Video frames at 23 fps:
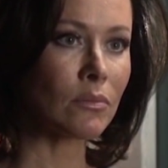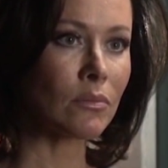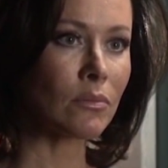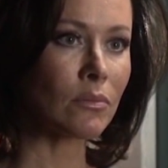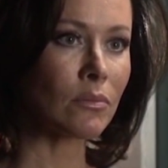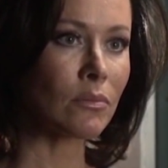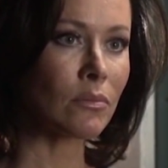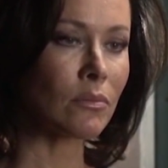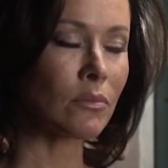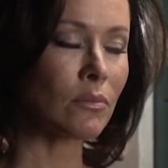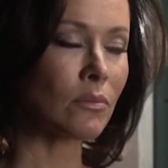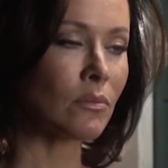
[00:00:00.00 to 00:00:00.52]

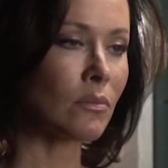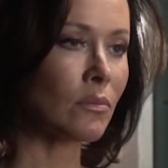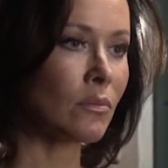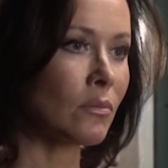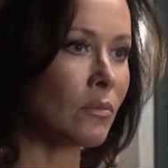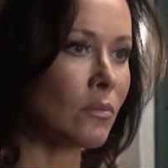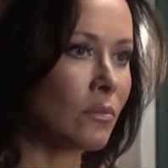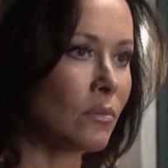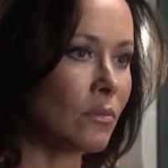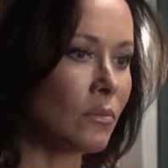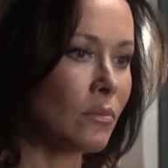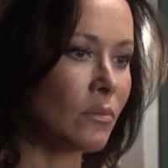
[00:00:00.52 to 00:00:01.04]

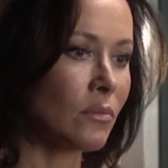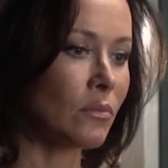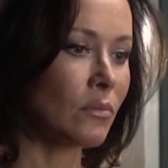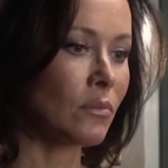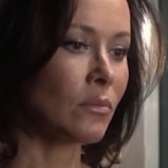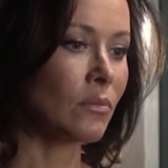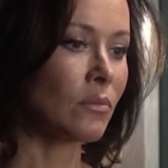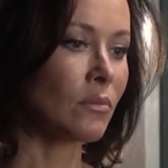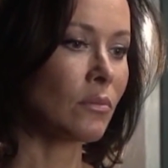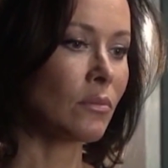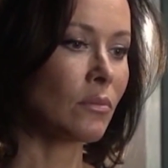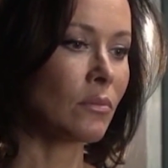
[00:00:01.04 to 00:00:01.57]

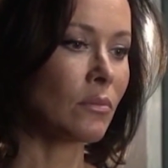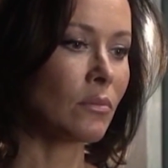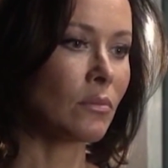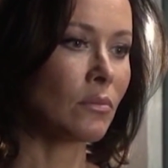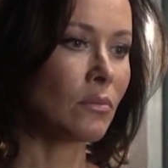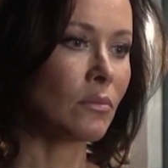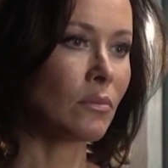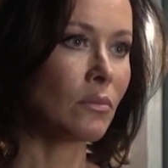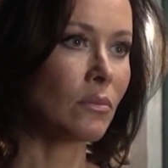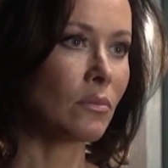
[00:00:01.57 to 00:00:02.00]
Nobody speaks.